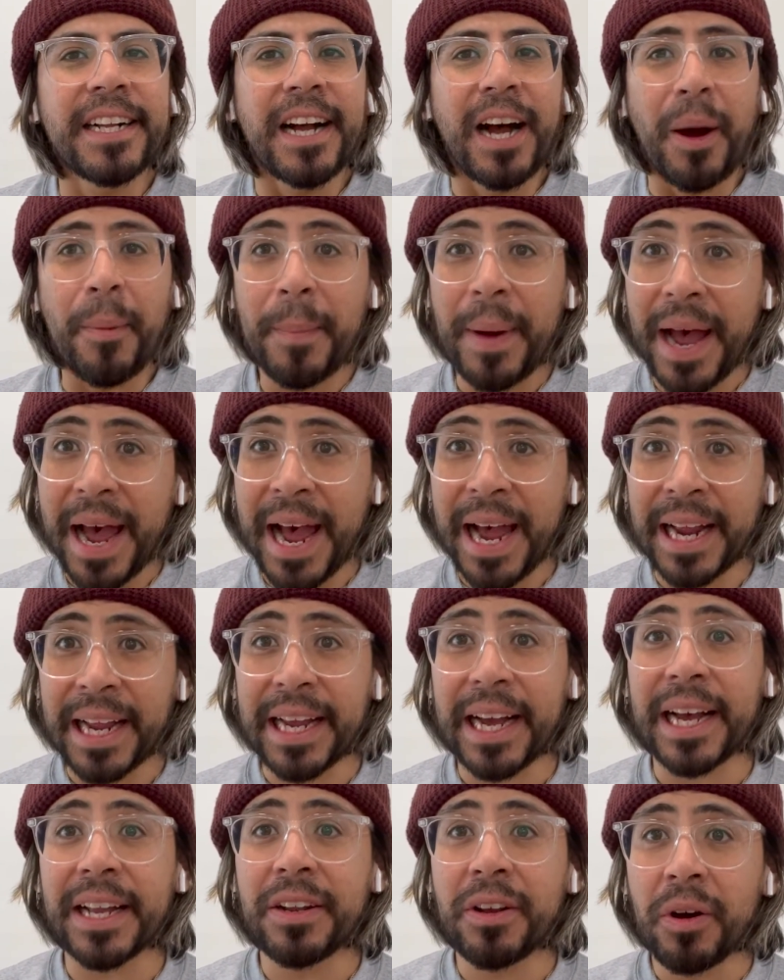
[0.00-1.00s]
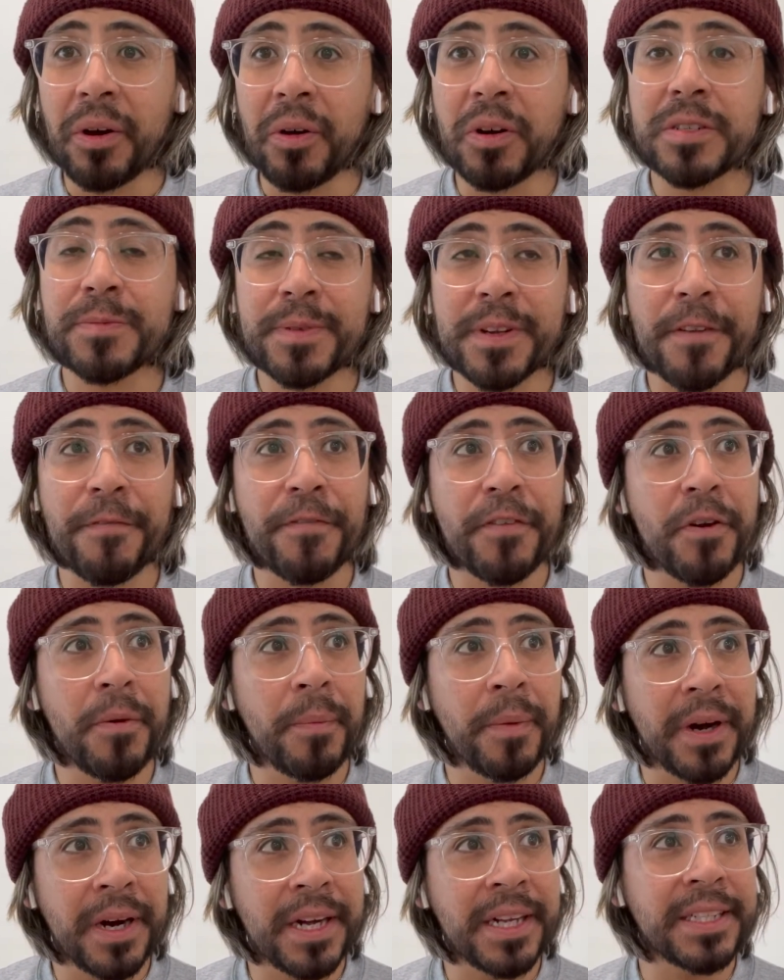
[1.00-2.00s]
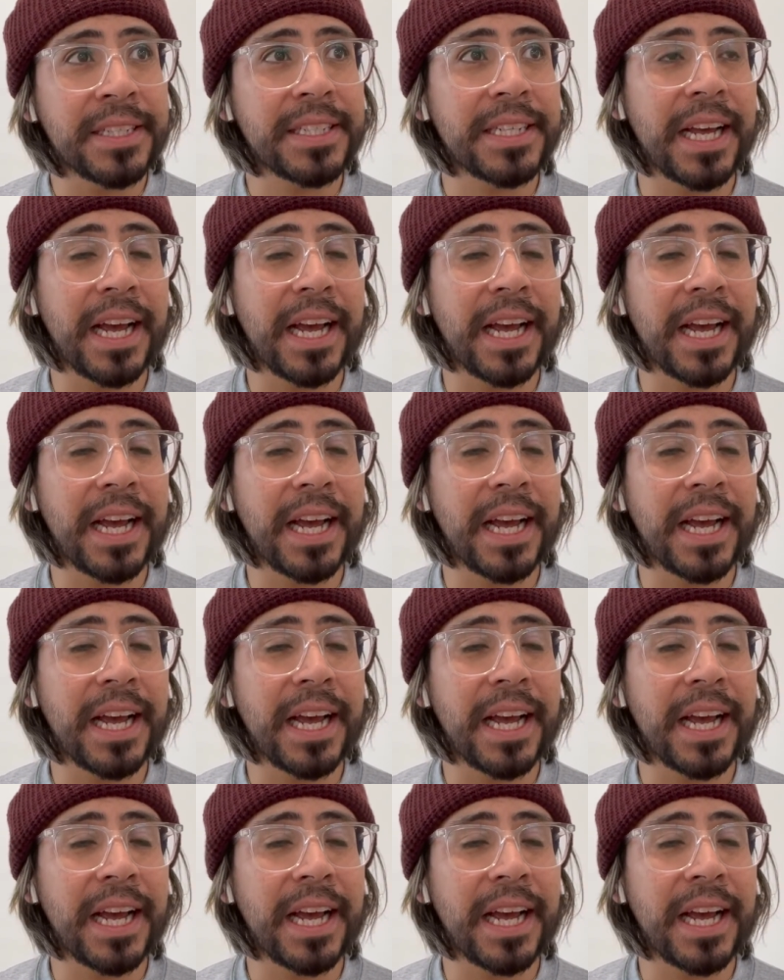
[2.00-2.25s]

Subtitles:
I'm back. I know it's been a few months.